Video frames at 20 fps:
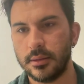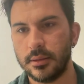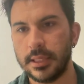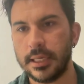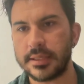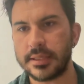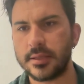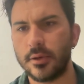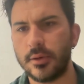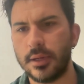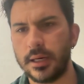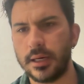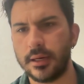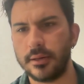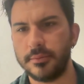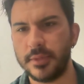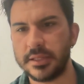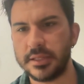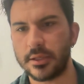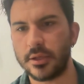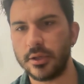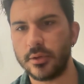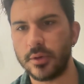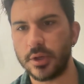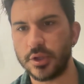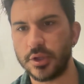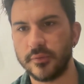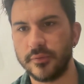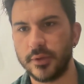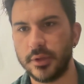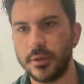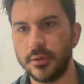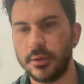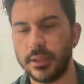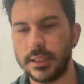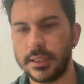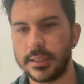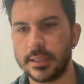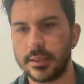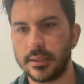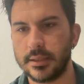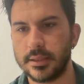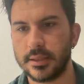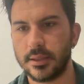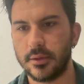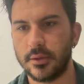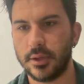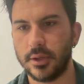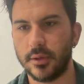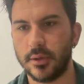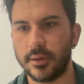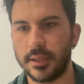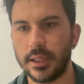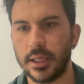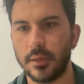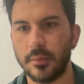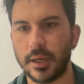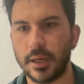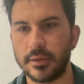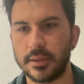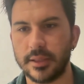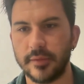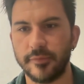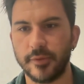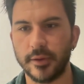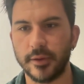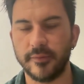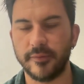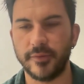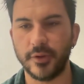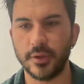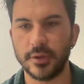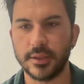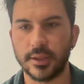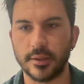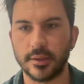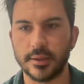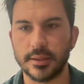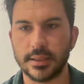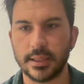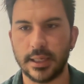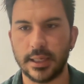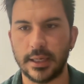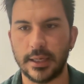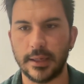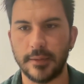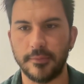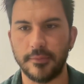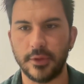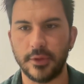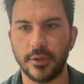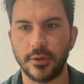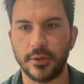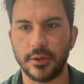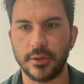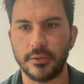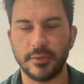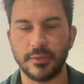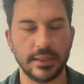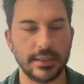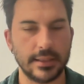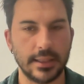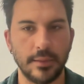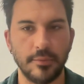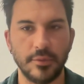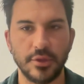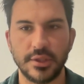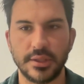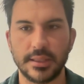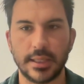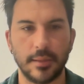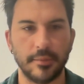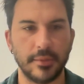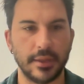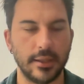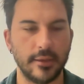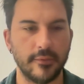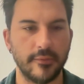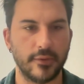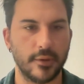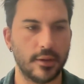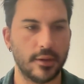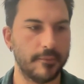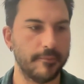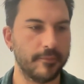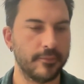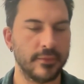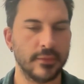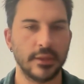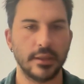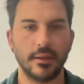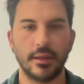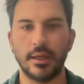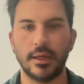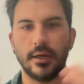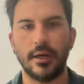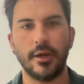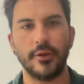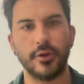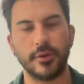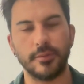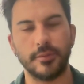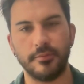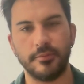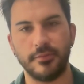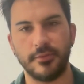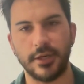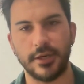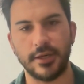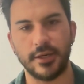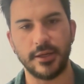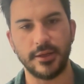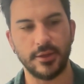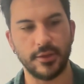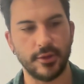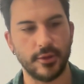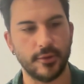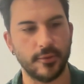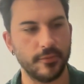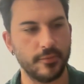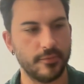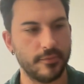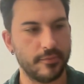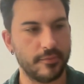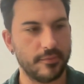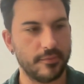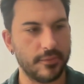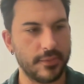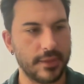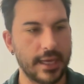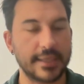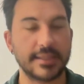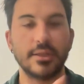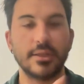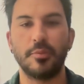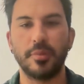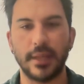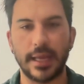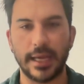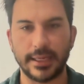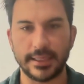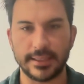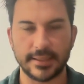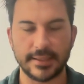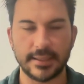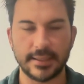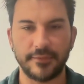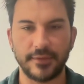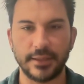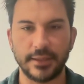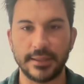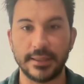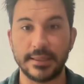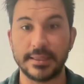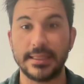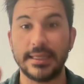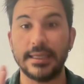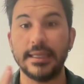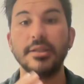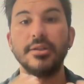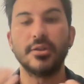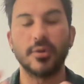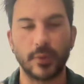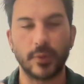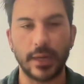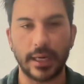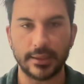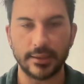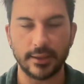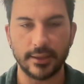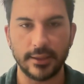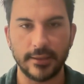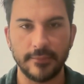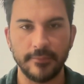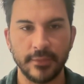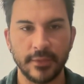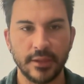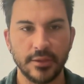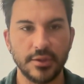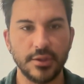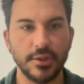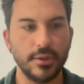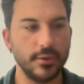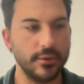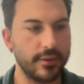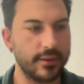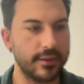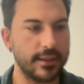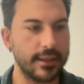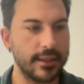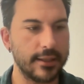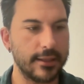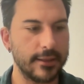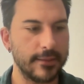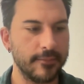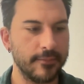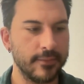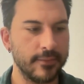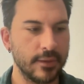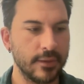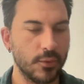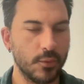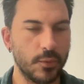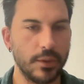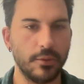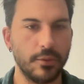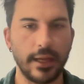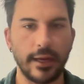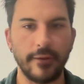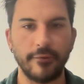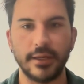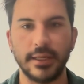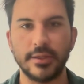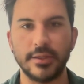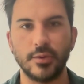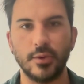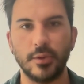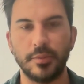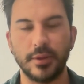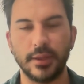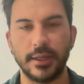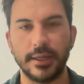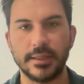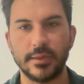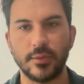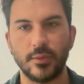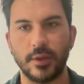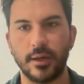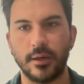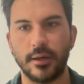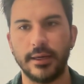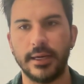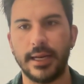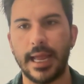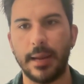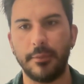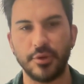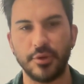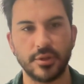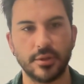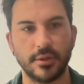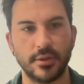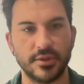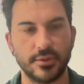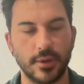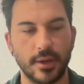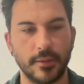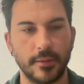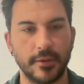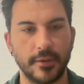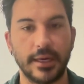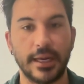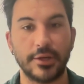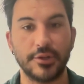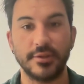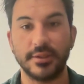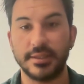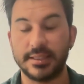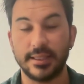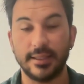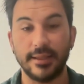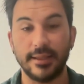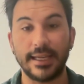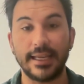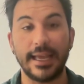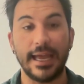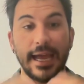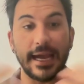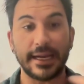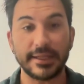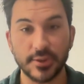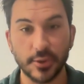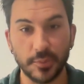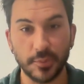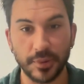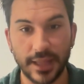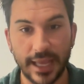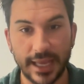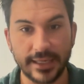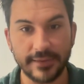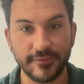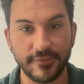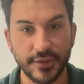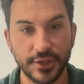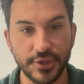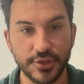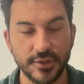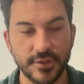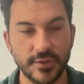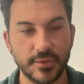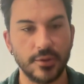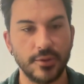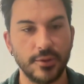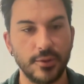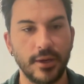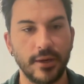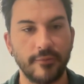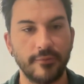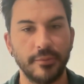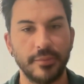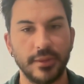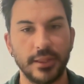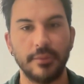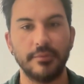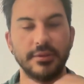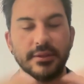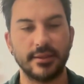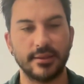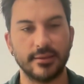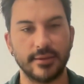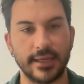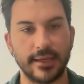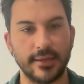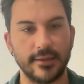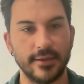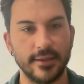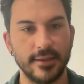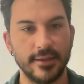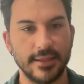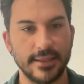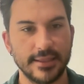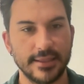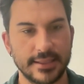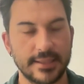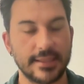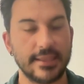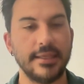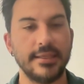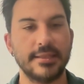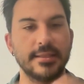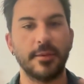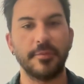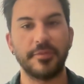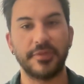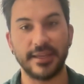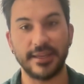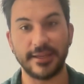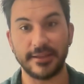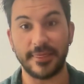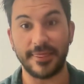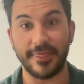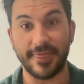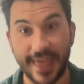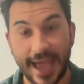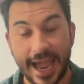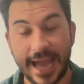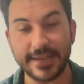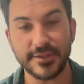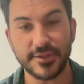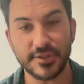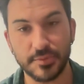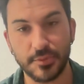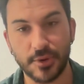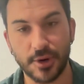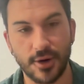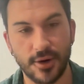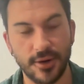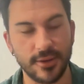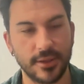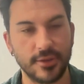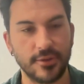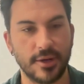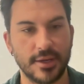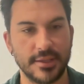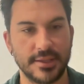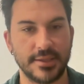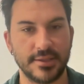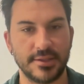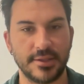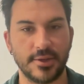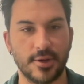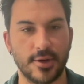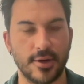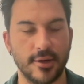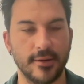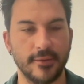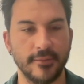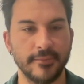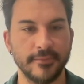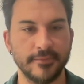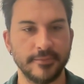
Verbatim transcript: yeah, so uh, this is a good question for you, Isa. So you know, thinking about different filters, uh, you know, there are these images coming in from uh, other, uh, you know, exoplanets and stuff like this indirectly. Do you think we will ever get to a place where an amateur astronomer could actually see like exoplanet features? Will you ever be able to like see something that small across a star?